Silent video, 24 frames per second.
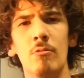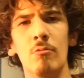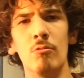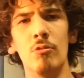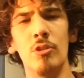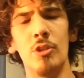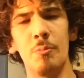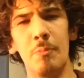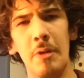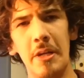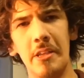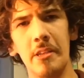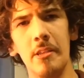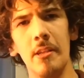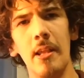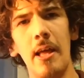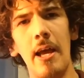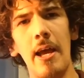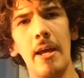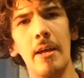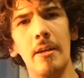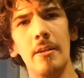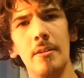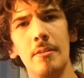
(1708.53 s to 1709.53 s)
Respect the
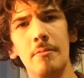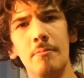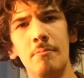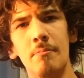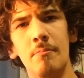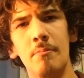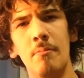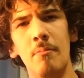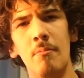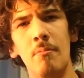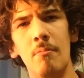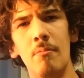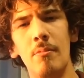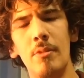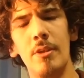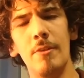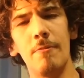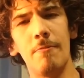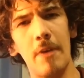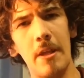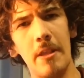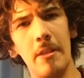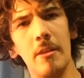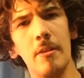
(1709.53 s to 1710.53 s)
land.
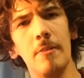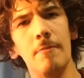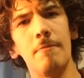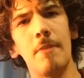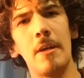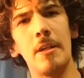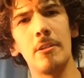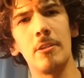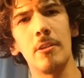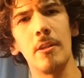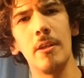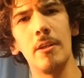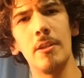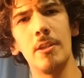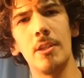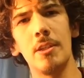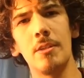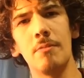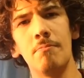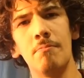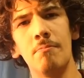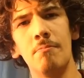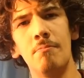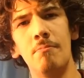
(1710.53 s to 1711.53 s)
Defend the
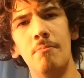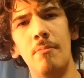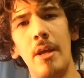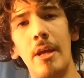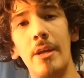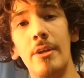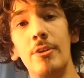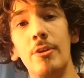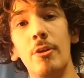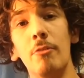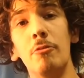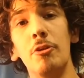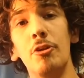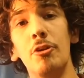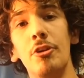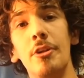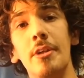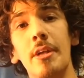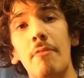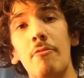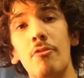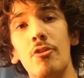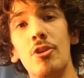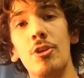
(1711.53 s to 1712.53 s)
defenseless. And don't you
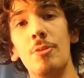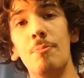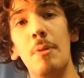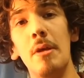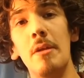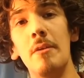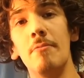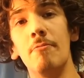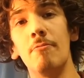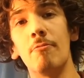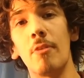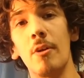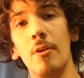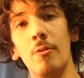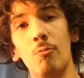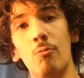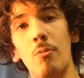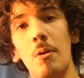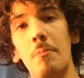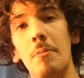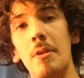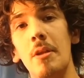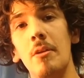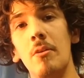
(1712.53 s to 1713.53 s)
never spit in front of
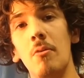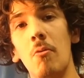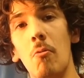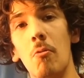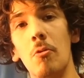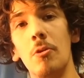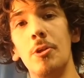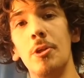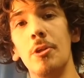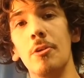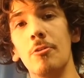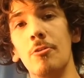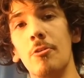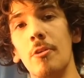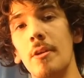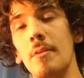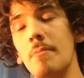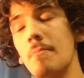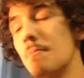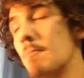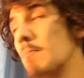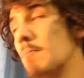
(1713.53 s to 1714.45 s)
women or children.